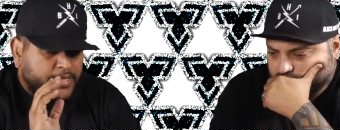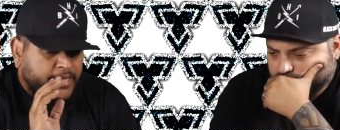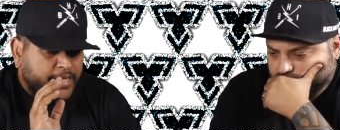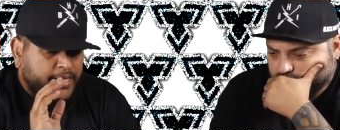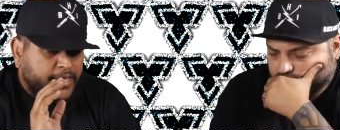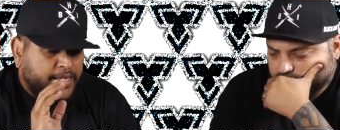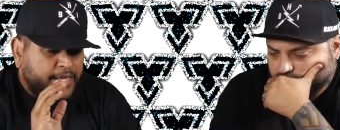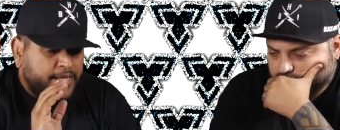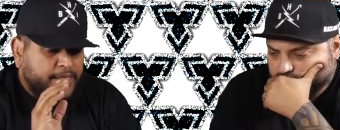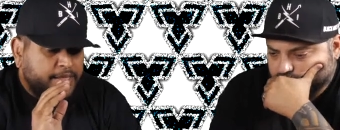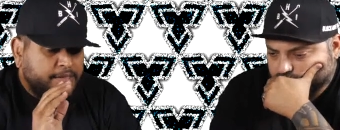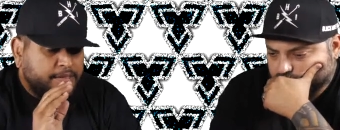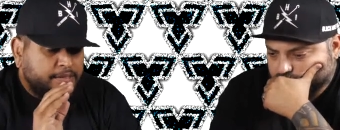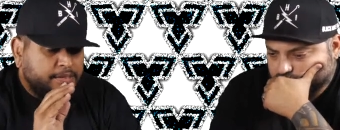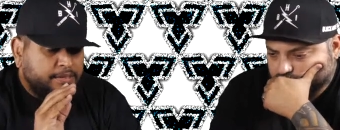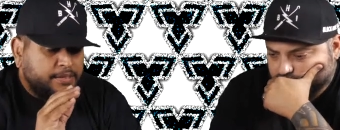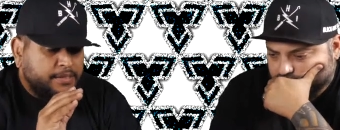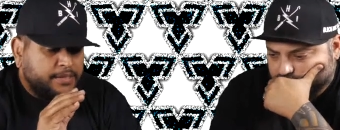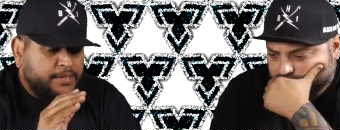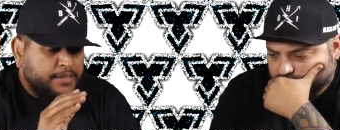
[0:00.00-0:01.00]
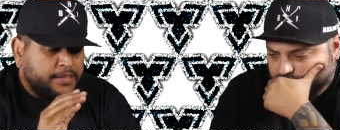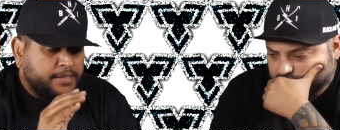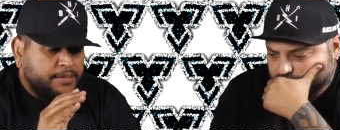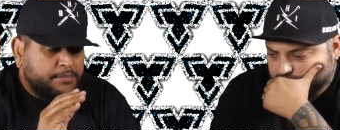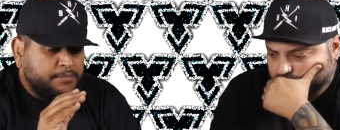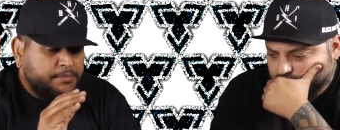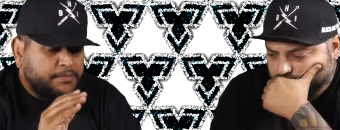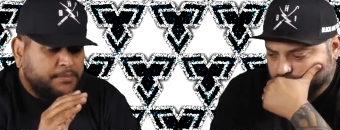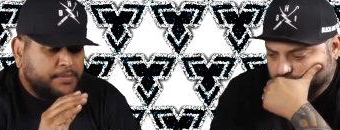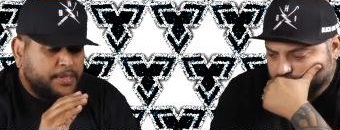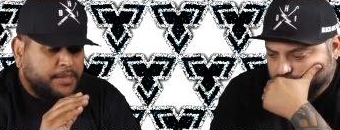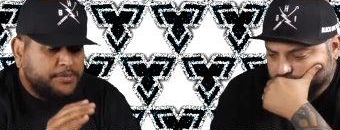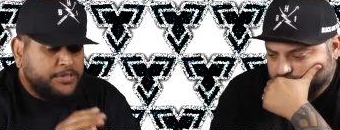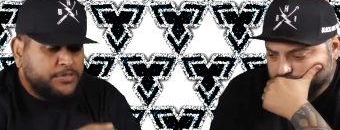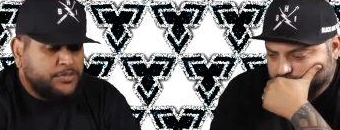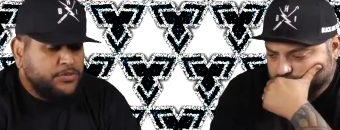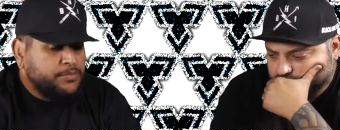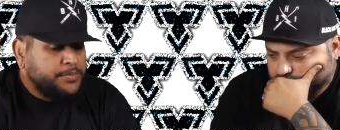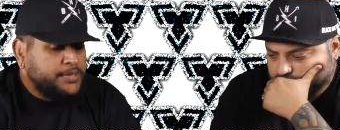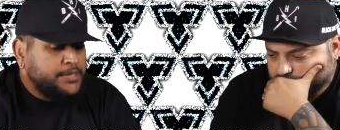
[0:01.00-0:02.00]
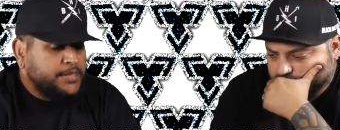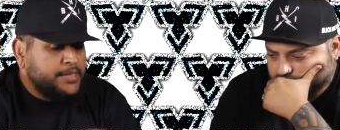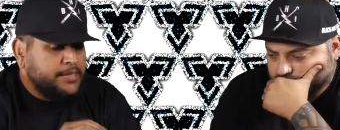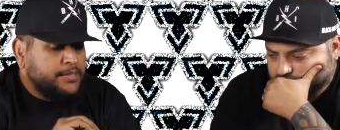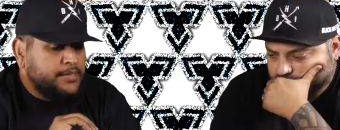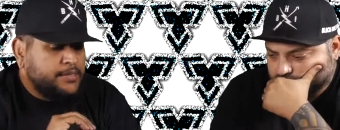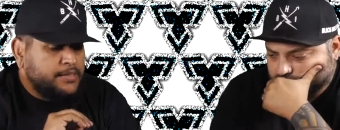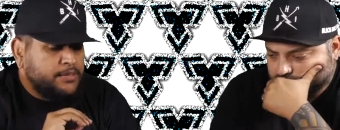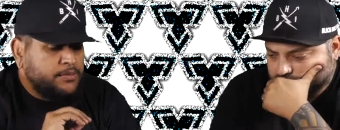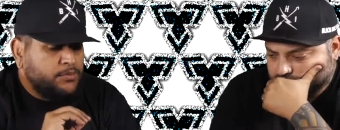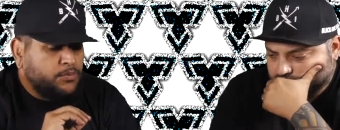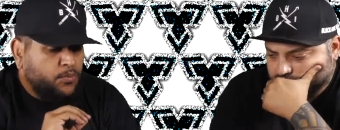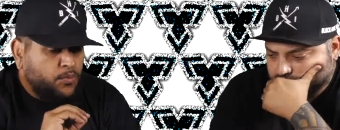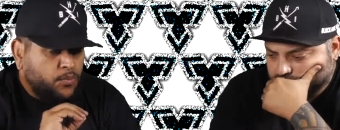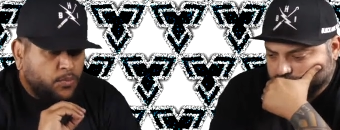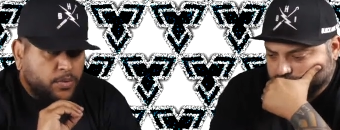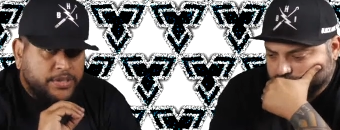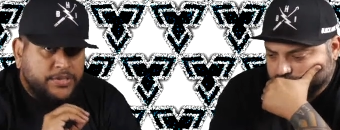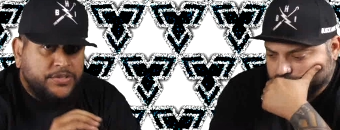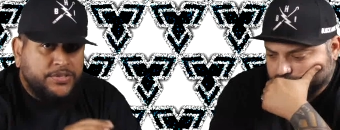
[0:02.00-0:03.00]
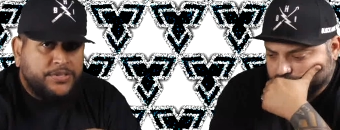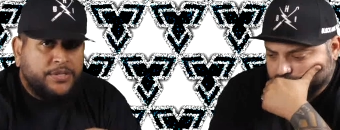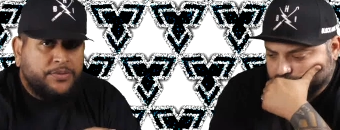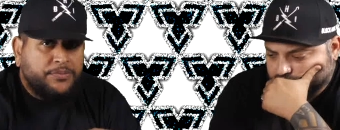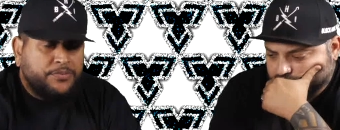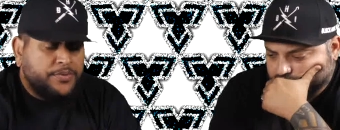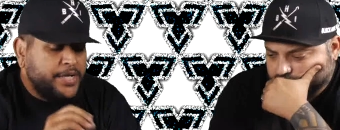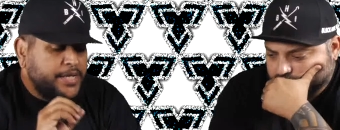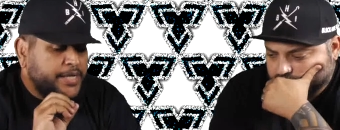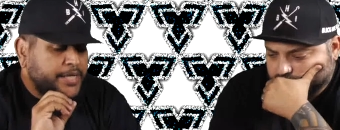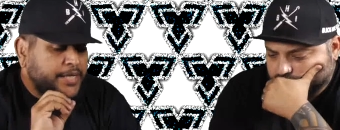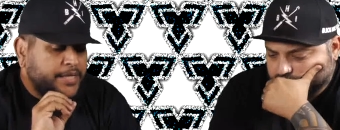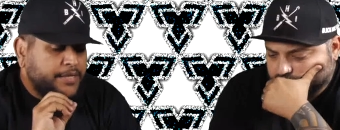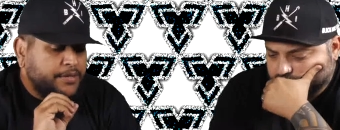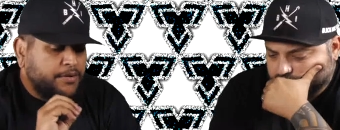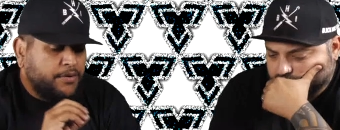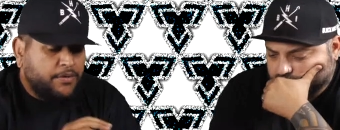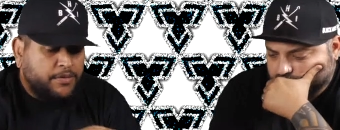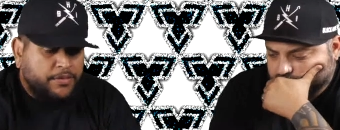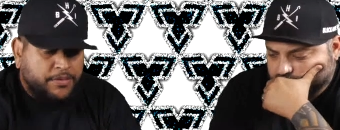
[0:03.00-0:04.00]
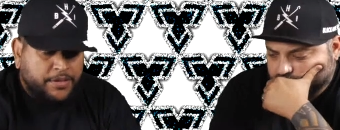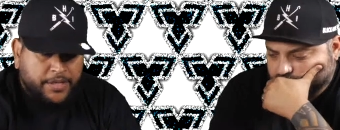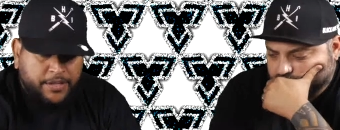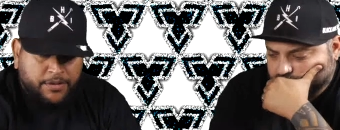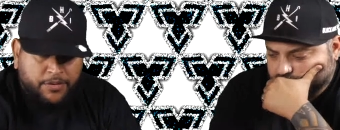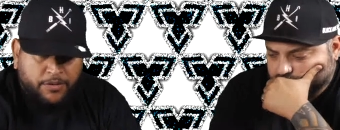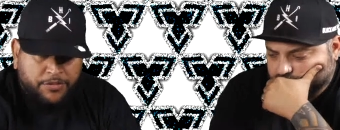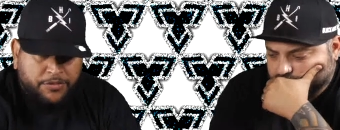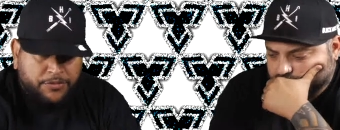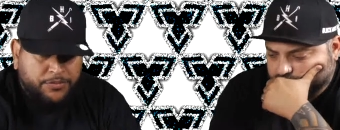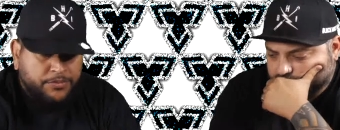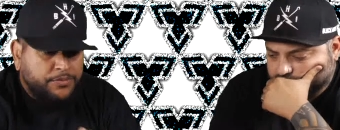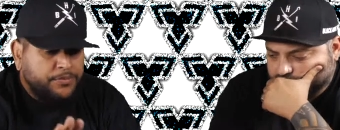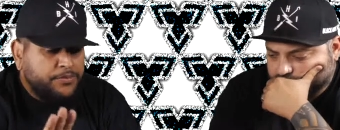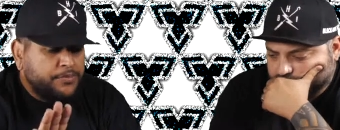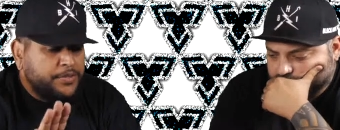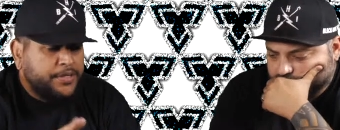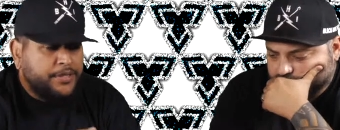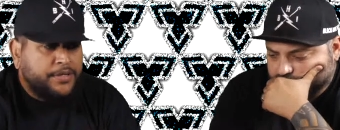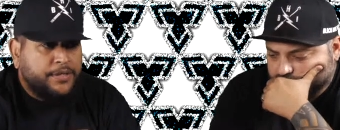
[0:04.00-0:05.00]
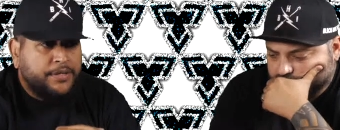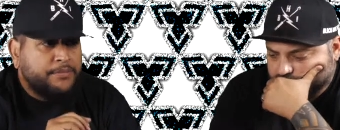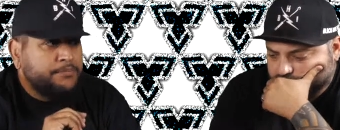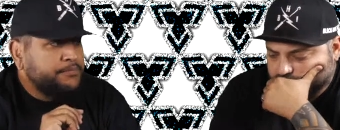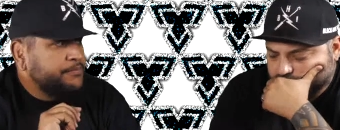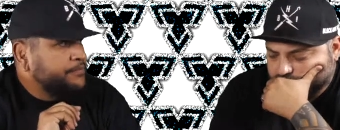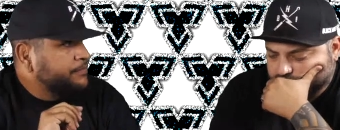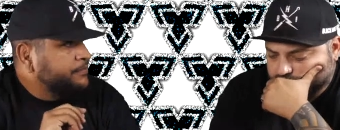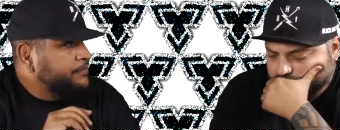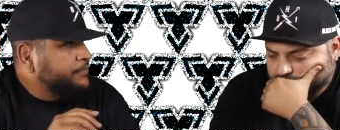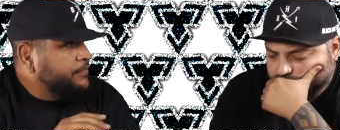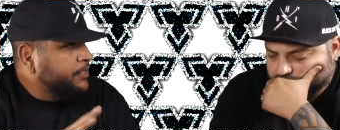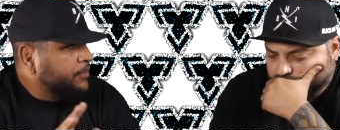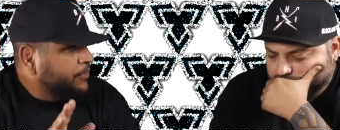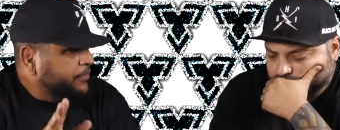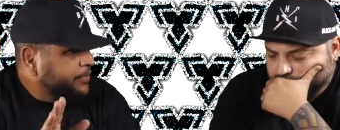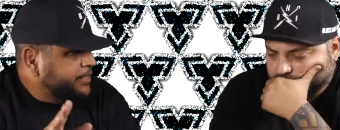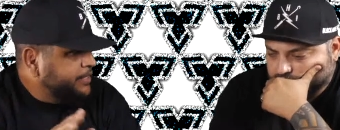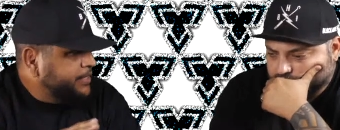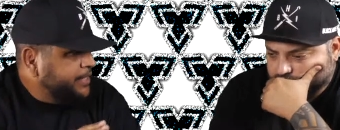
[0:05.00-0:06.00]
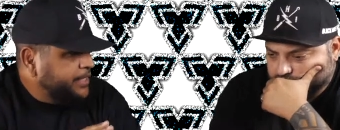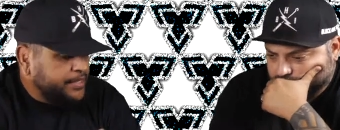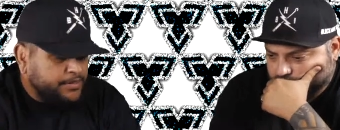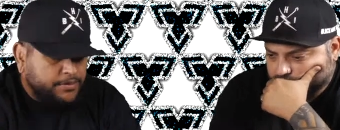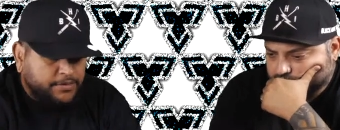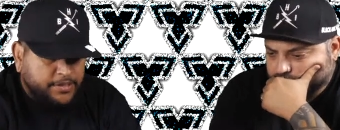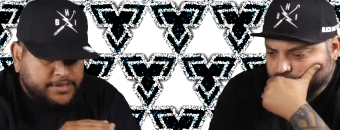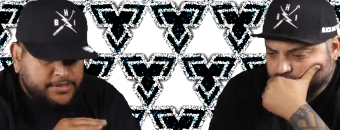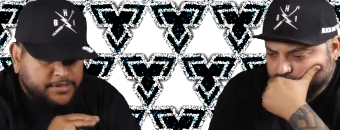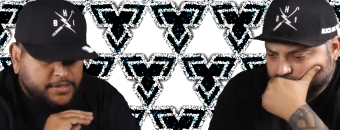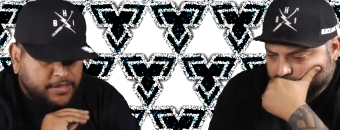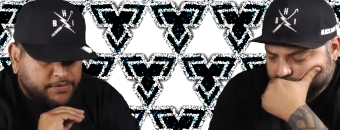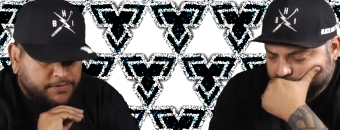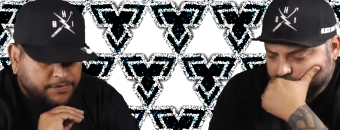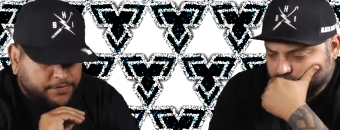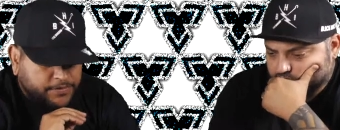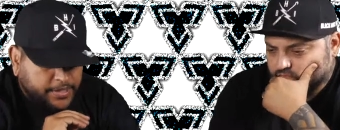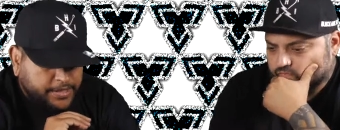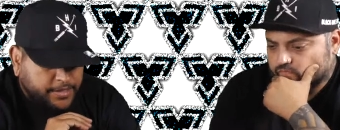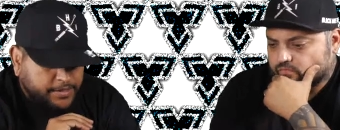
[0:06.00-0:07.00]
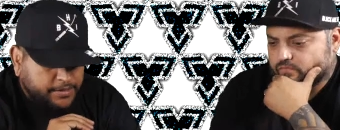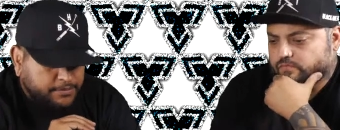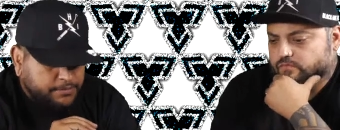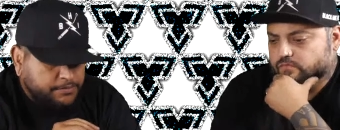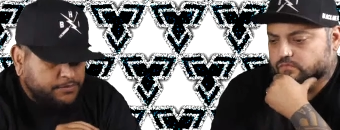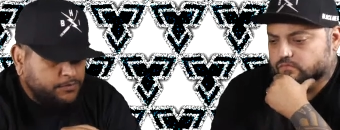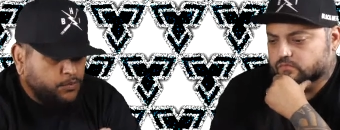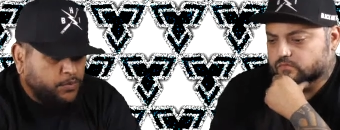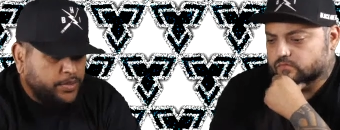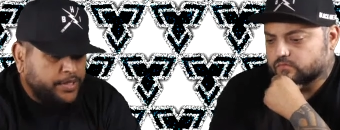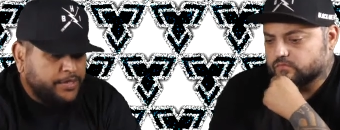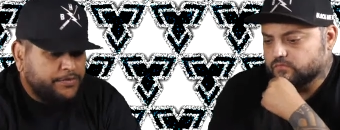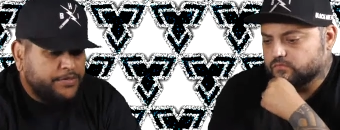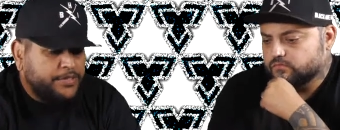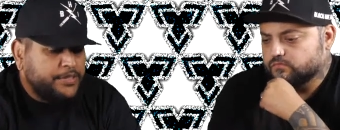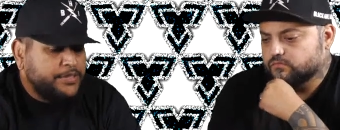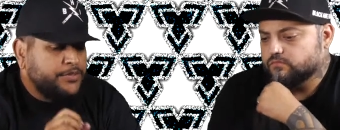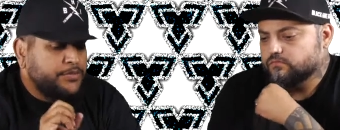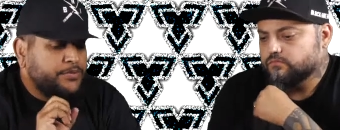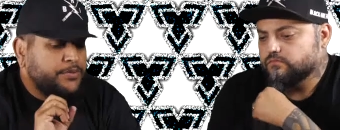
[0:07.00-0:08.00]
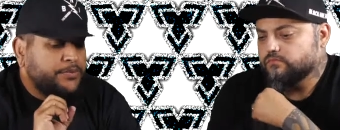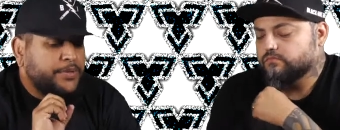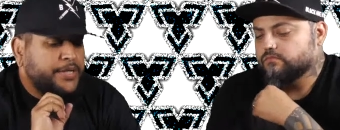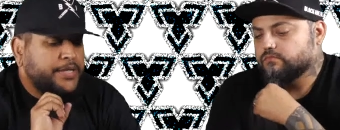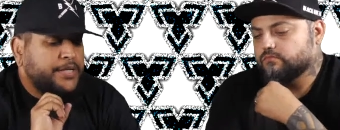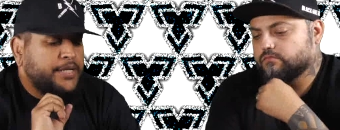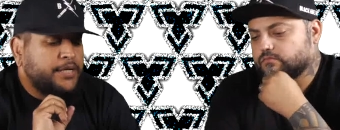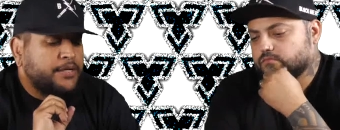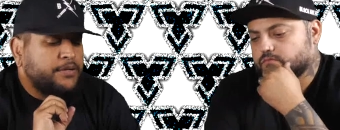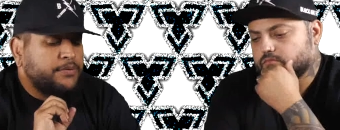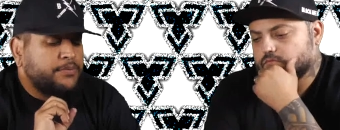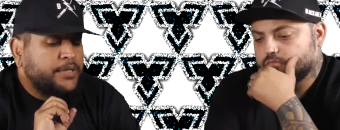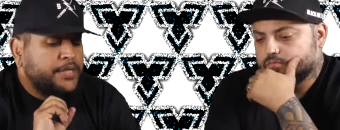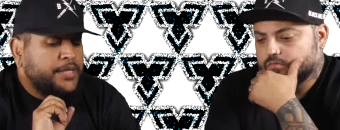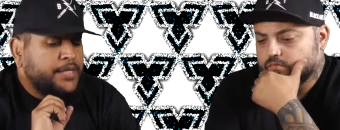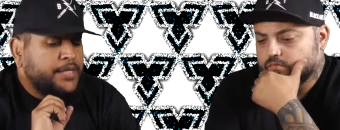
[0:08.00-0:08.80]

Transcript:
Speaker 1: and um, I'm assuming that once they're ready and all they go through their R&D and all that stuff and whatever they're doing right now